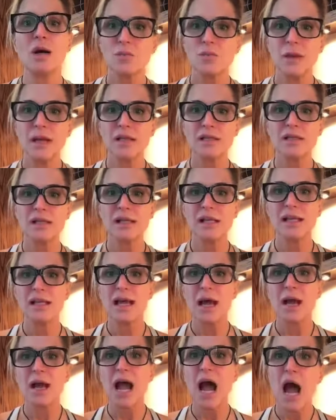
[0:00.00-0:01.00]
Basically,
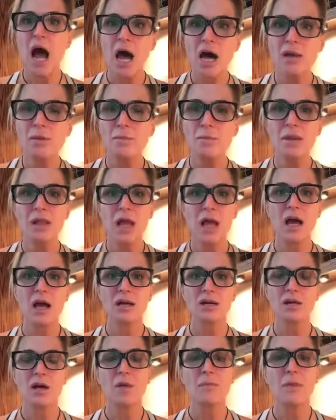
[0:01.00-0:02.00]
I
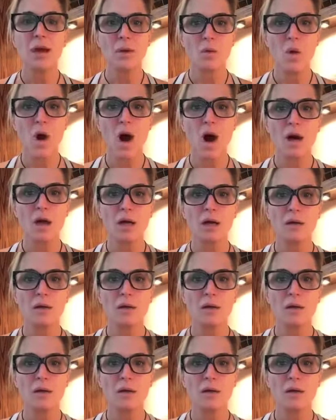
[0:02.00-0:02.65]
unplugged on my walk.